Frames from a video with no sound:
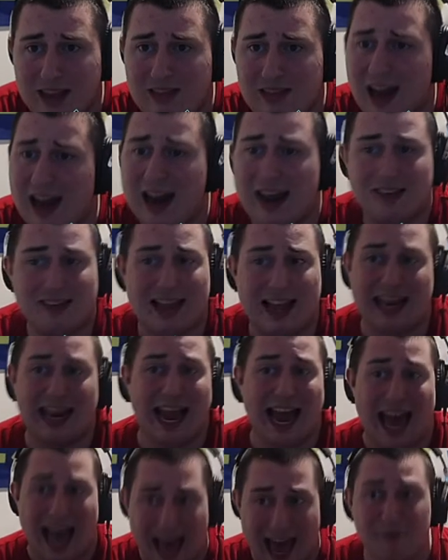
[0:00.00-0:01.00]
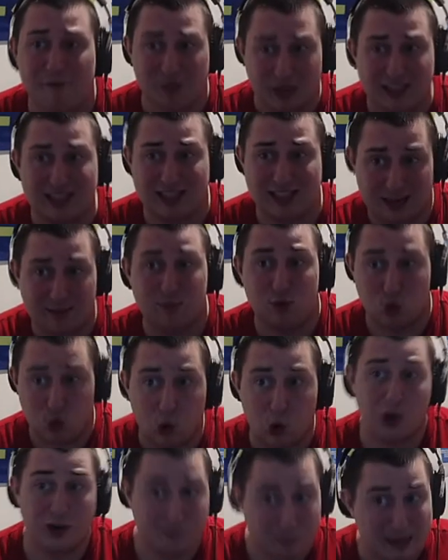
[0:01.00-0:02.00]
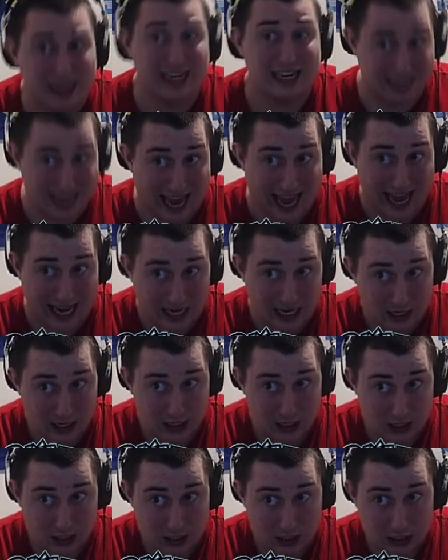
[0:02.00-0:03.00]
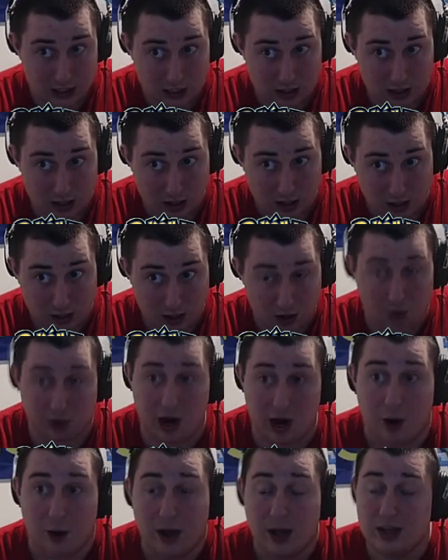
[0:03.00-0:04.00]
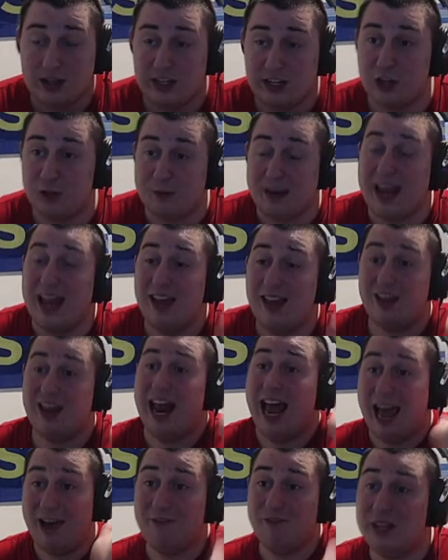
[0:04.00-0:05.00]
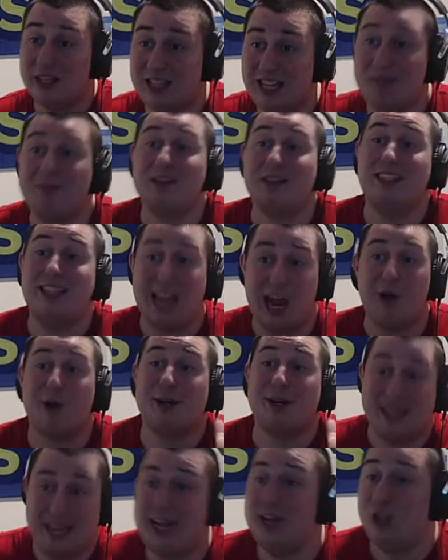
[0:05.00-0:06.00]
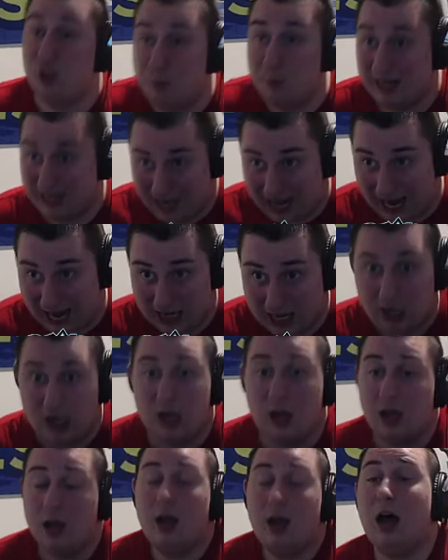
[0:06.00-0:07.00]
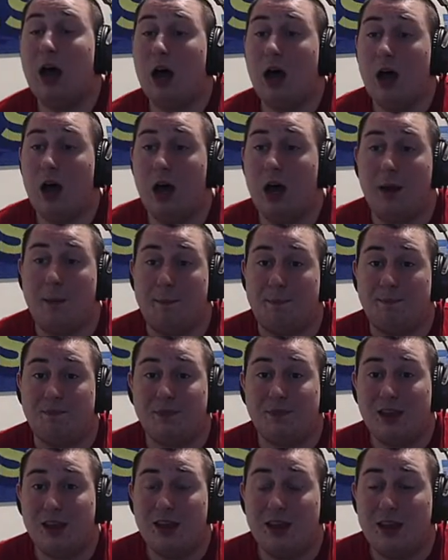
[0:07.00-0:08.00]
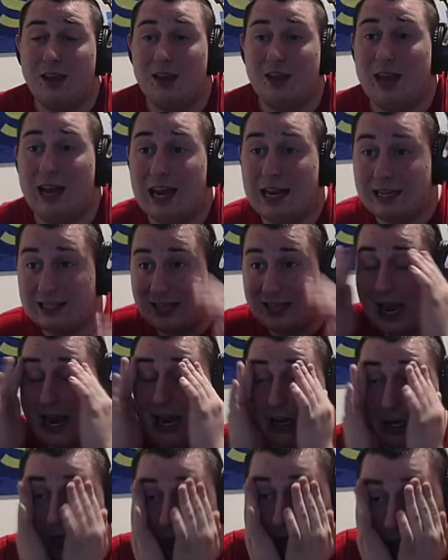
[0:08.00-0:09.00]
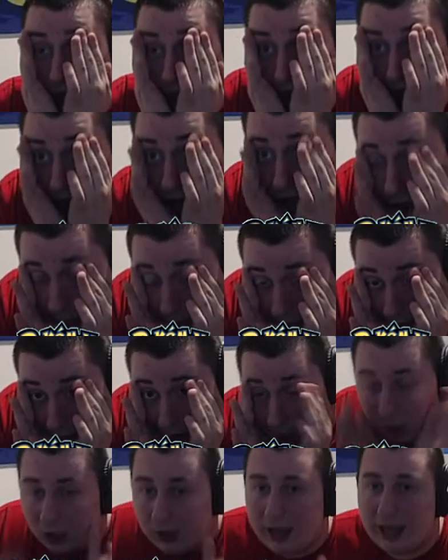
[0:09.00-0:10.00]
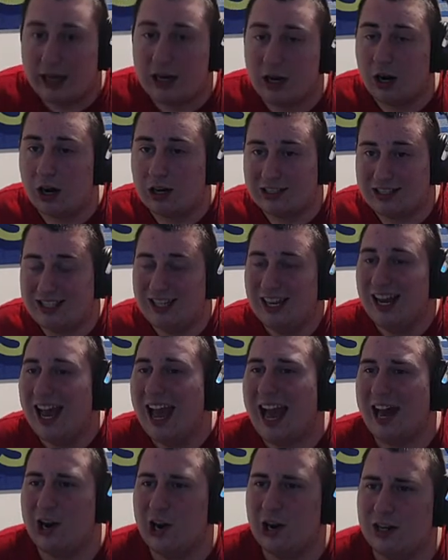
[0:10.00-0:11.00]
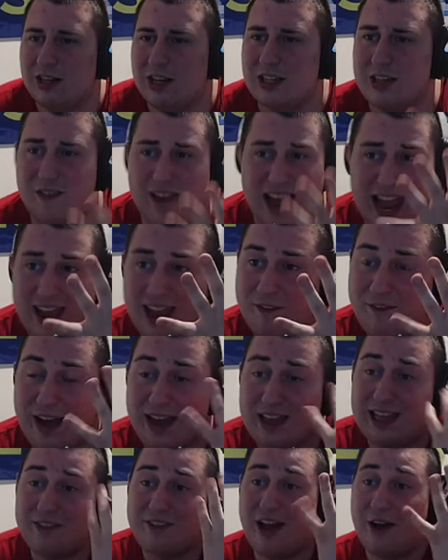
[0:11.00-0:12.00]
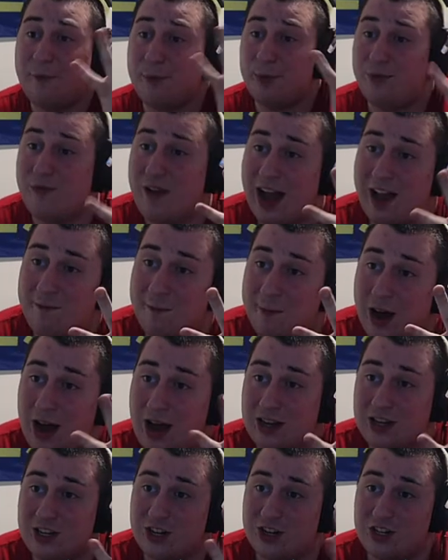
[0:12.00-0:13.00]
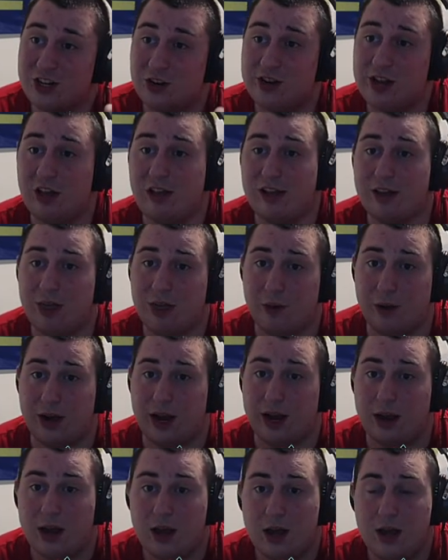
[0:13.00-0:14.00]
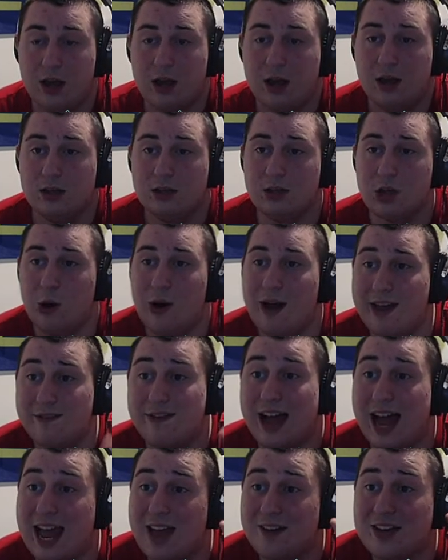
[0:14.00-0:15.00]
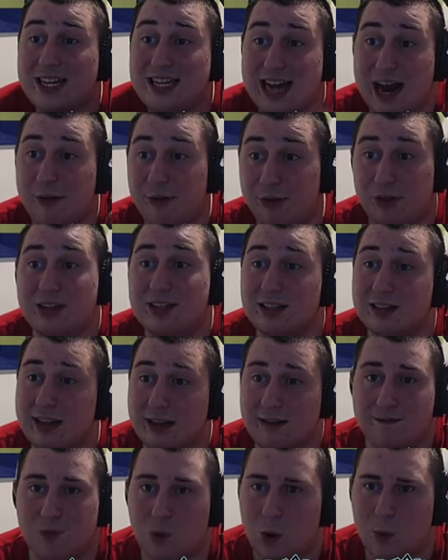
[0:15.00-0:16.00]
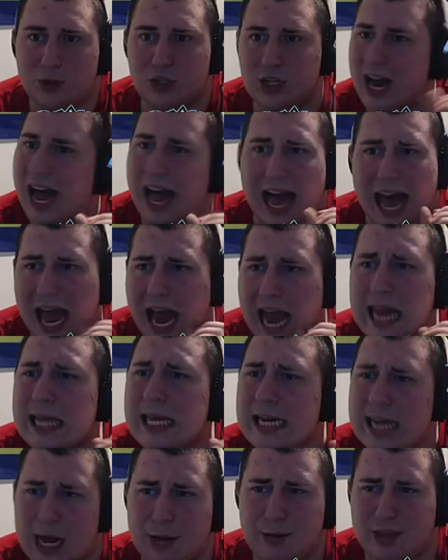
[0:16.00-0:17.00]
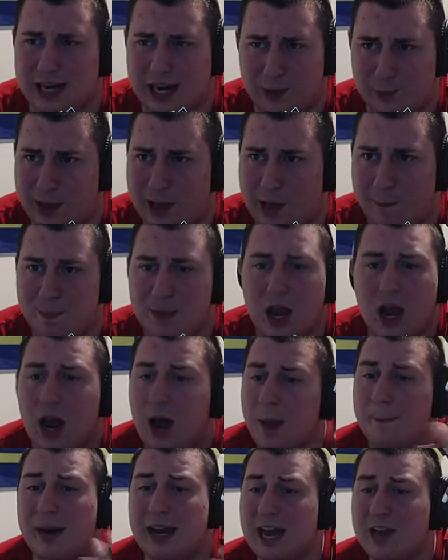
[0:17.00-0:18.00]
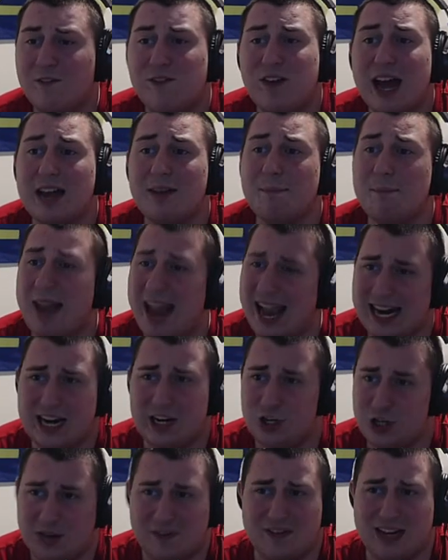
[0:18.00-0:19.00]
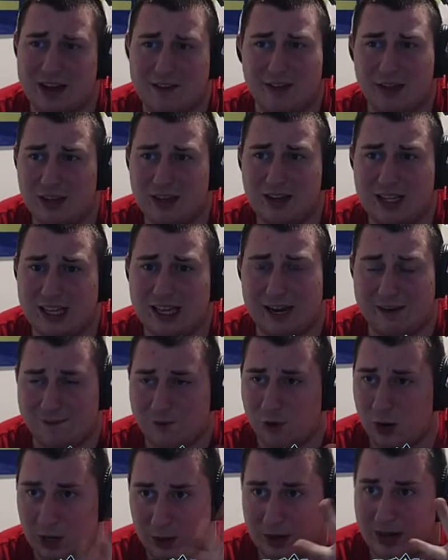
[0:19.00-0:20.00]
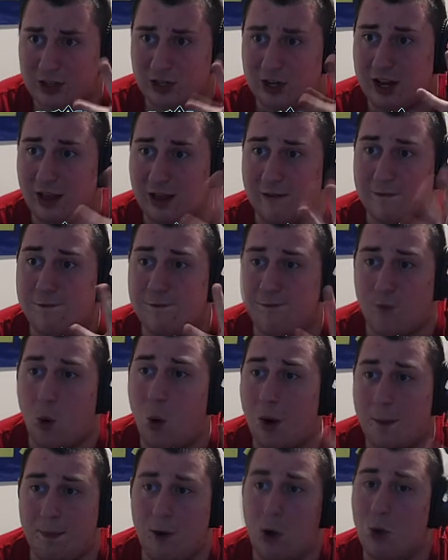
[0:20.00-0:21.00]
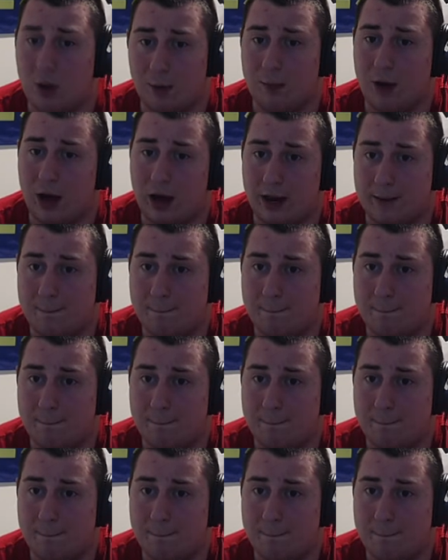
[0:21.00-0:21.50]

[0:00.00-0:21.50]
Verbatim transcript: that like half this team could be dead, or no, excuse me, that half this team is guaranteed to be dead, um, is like, oh, it hurts. It hurts because if I if I leave out with five Mons, you're still killing three. So if I have a Deathless Elite 4, which I highly doubt that I will, but if I manage to have a Deathless Elite 4, you guys are killing four Pokemon.